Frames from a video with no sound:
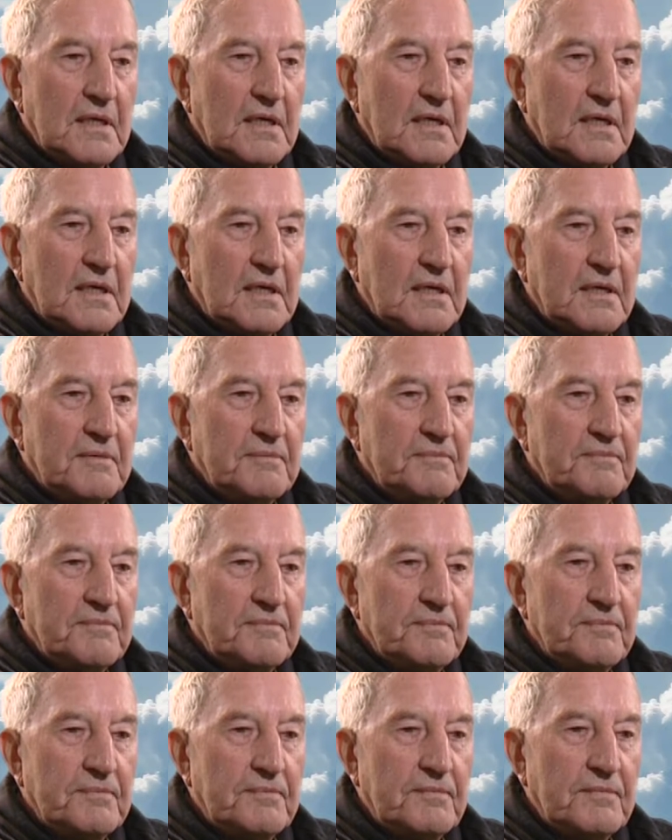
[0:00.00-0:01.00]

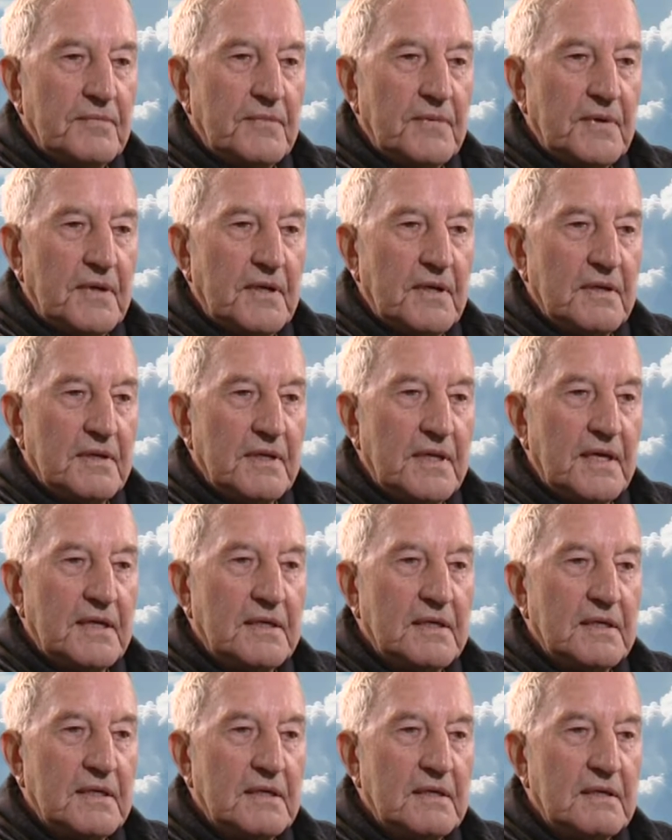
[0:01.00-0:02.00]
And
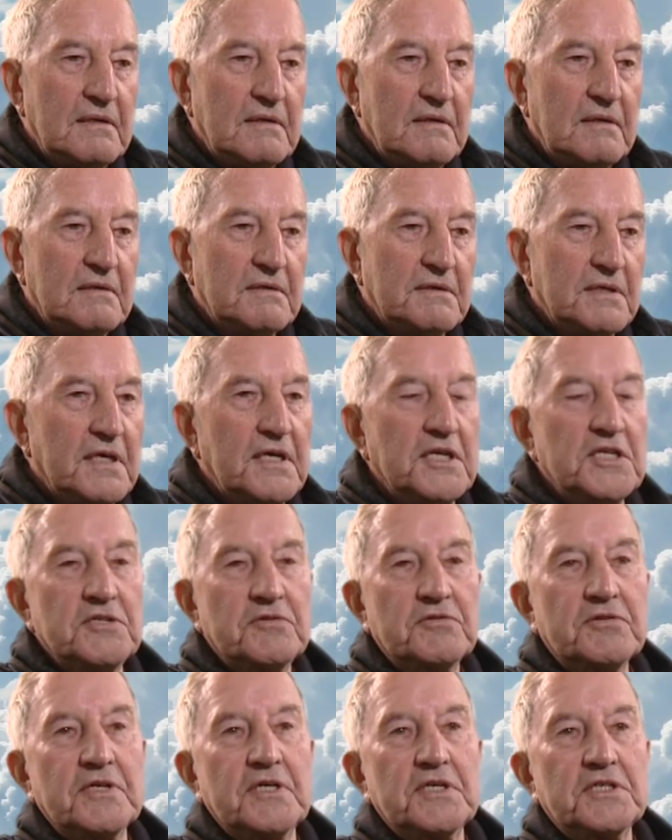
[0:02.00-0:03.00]
then at the age
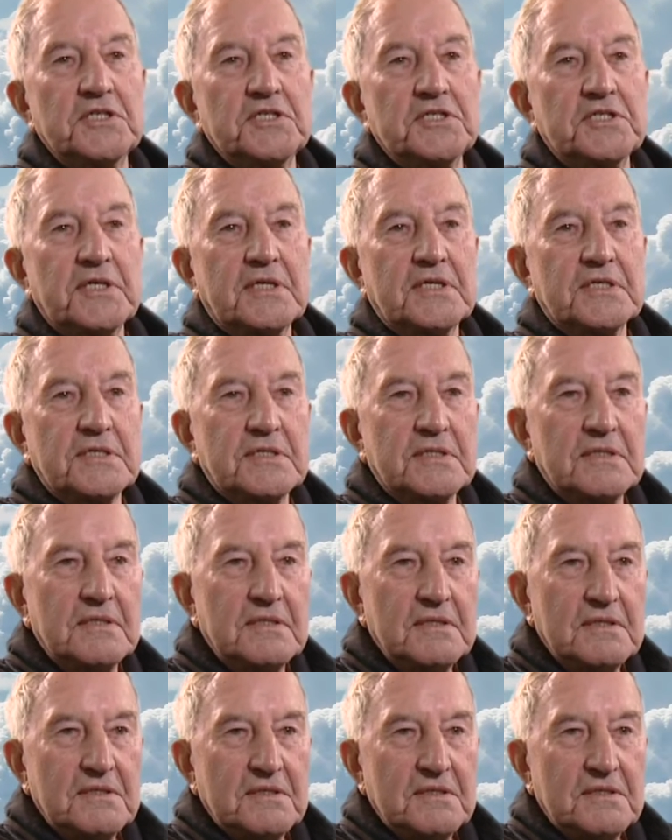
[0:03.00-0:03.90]
of 36,